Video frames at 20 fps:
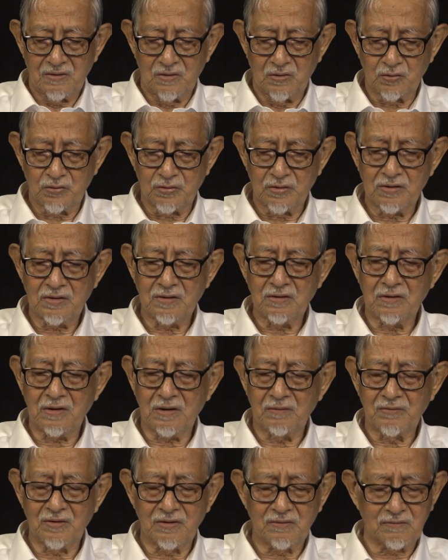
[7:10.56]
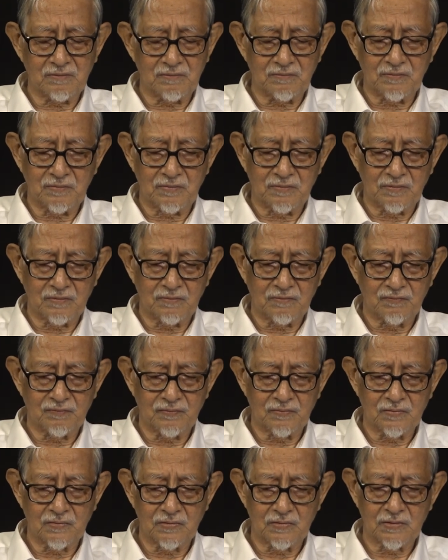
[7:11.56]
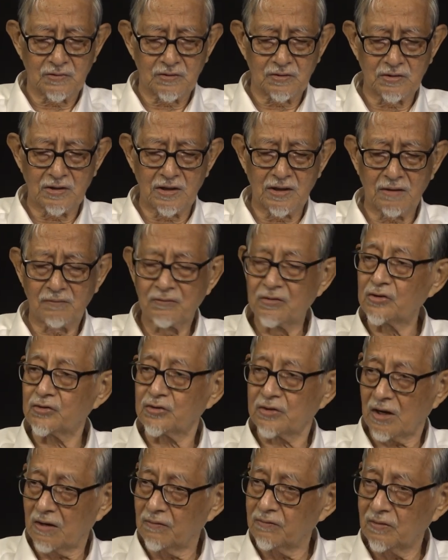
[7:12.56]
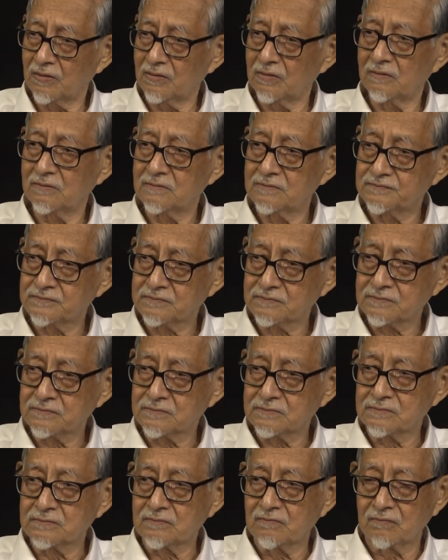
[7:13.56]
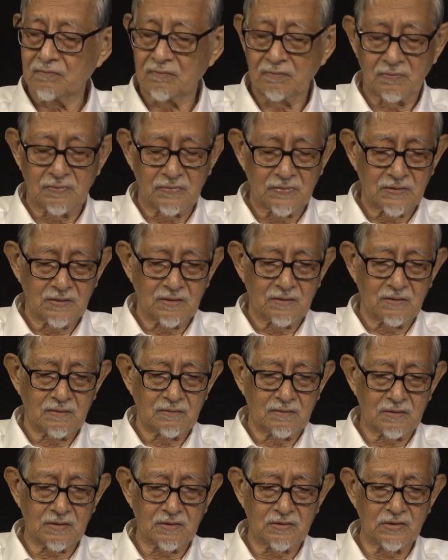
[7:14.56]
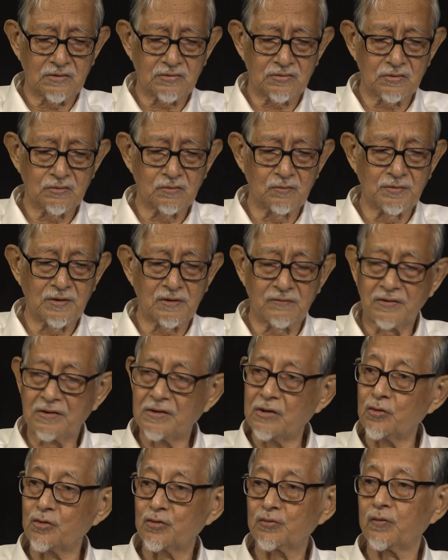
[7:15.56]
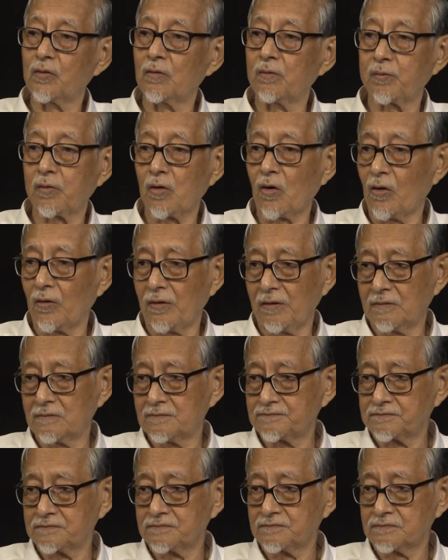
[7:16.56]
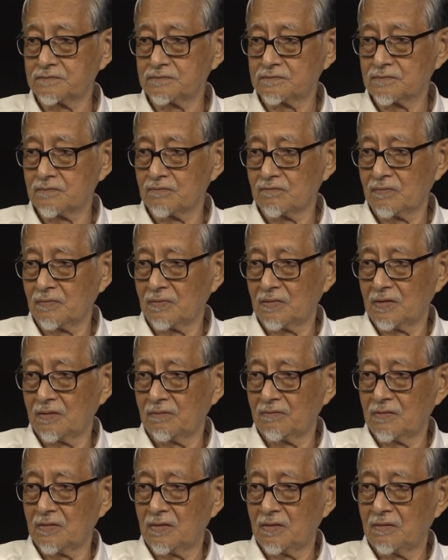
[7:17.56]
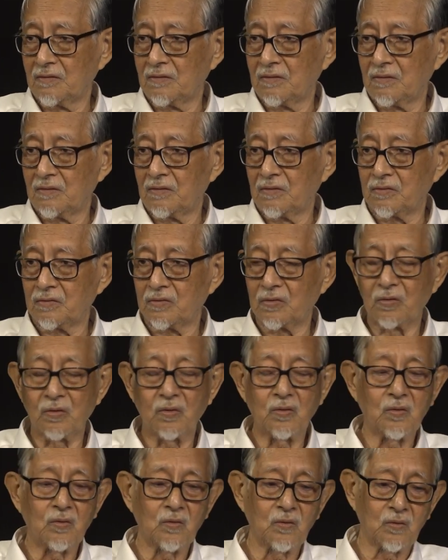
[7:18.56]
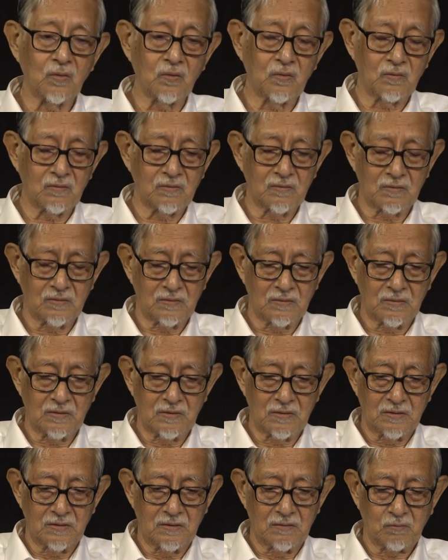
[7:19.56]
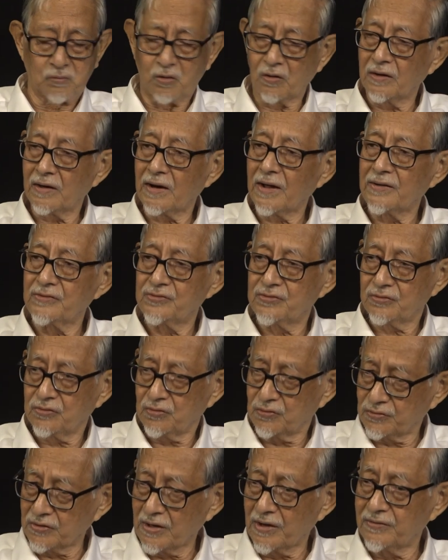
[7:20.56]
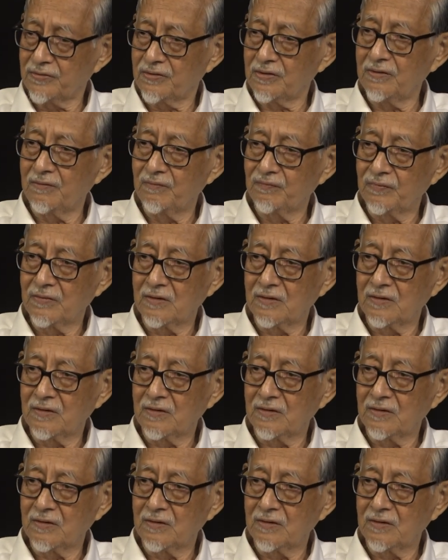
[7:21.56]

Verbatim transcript: You see, I mean, they have discovered mm -hmm this would be a very useful ploy. Yeah. To polarize society,